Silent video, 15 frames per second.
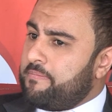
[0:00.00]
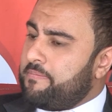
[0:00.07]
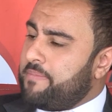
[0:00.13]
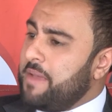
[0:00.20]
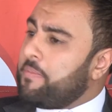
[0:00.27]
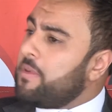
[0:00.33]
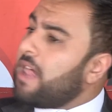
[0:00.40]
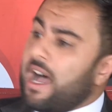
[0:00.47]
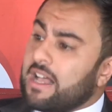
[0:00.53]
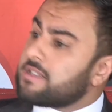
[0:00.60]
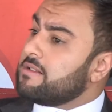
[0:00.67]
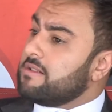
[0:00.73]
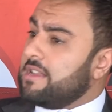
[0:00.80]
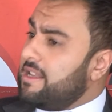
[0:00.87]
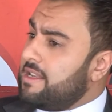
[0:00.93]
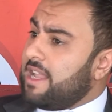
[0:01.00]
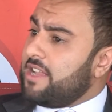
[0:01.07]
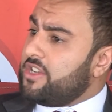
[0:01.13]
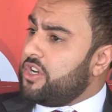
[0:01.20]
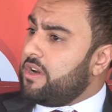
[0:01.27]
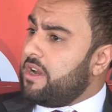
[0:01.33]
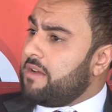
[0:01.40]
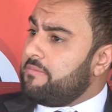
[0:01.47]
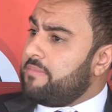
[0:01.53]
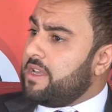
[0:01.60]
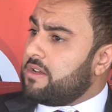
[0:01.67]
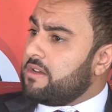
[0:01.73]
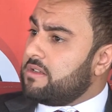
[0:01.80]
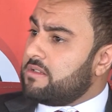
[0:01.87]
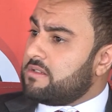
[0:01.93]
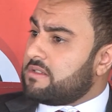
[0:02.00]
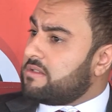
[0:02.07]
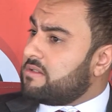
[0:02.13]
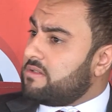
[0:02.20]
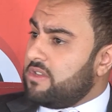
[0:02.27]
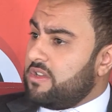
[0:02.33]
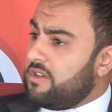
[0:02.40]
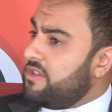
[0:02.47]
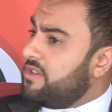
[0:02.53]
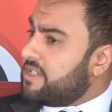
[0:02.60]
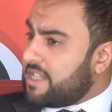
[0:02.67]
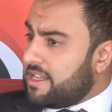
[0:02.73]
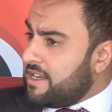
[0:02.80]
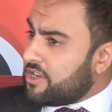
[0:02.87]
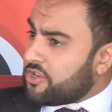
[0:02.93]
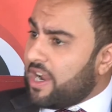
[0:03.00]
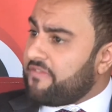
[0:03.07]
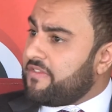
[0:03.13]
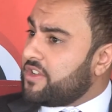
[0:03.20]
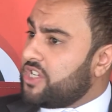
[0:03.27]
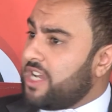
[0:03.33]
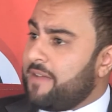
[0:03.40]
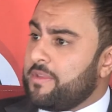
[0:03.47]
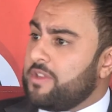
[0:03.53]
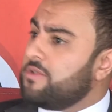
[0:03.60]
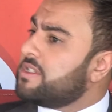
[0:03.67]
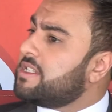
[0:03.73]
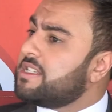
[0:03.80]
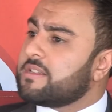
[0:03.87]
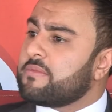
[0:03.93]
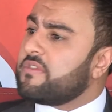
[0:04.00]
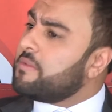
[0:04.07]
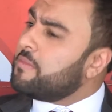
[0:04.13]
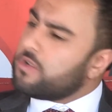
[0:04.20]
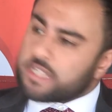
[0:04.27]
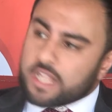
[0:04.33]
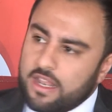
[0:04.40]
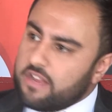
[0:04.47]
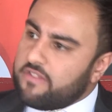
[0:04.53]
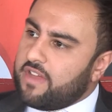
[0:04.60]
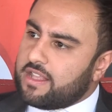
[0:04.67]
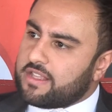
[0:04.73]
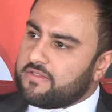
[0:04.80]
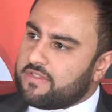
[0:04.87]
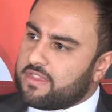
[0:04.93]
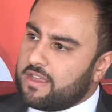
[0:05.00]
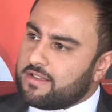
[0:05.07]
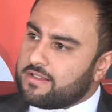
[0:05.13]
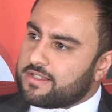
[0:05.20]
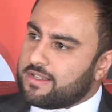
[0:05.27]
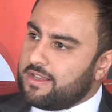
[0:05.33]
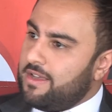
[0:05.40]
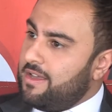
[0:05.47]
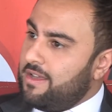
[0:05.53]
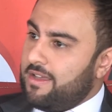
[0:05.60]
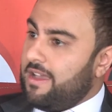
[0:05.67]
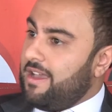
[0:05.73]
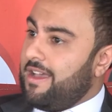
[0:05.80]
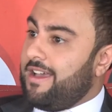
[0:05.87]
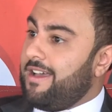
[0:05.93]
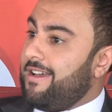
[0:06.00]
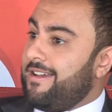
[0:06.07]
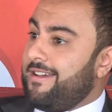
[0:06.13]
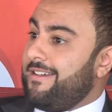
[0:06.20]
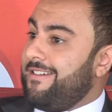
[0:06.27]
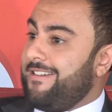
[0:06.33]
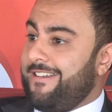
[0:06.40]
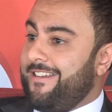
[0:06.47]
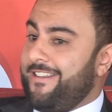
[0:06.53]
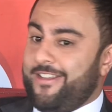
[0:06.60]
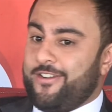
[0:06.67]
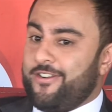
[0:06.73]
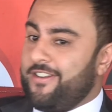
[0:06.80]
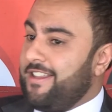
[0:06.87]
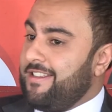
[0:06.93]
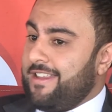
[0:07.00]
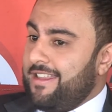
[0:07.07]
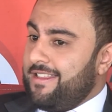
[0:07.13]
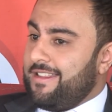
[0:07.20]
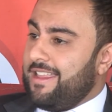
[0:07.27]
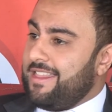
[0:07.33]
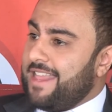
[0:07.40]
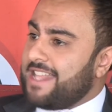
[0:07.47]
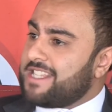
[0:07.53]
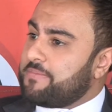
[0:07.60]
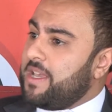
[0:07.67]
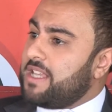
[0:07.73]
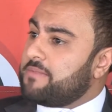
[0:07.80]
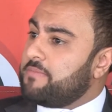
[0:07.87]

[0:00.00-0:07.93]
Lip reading: People hustle in Nigeria because you sit in a traffic jam and you'll see some of the most innovative things in that space,